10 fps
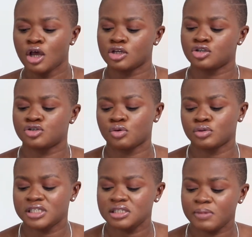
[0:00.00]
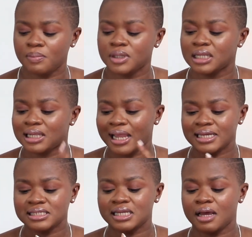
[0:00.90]
So this might be the
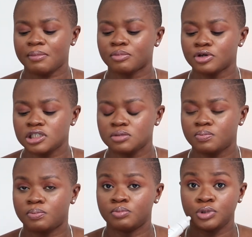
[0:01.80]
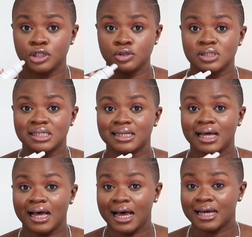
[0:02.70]
last time I'm going to be using
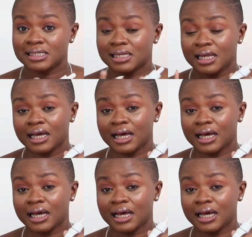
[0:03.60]
azelaic